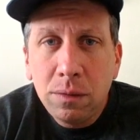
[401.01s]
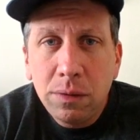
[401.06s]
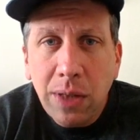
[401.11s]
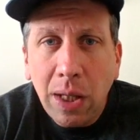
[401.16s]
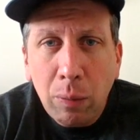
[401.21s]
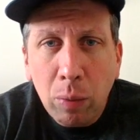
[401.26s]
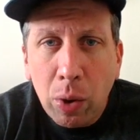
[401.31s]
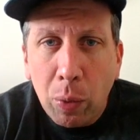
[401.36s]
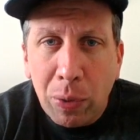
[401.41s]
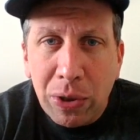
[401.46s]

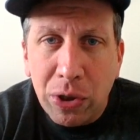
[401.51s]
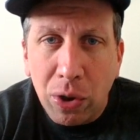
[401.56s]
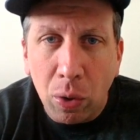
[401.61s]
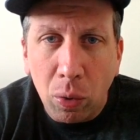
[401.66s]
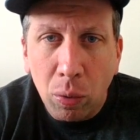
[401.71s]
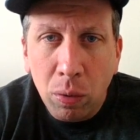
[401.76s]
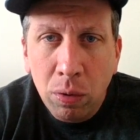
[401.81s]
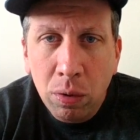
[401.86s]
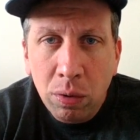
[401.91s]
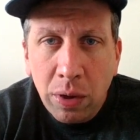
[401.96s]
Then what
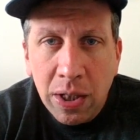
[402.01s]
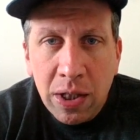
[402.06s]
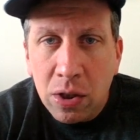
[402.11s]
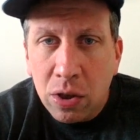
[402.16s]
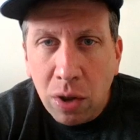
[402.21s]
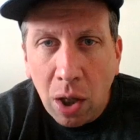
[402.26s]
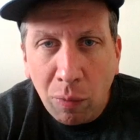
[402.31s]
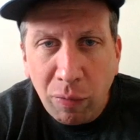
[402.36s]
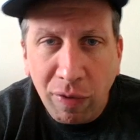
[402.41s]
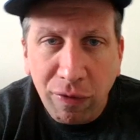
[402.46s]
do? Then you're
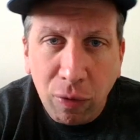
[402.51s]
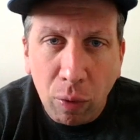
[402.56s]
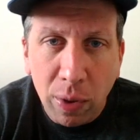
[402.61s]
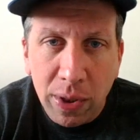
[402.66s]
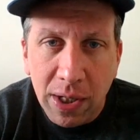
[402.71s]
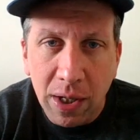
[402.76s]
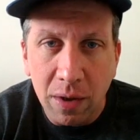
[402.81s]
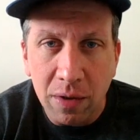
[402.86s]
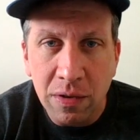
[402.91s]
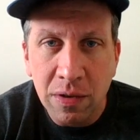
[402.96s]
stuck for 4
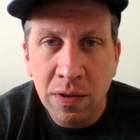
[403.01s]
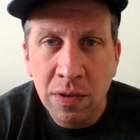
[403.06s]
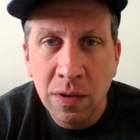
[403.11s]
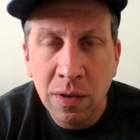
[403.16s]
years.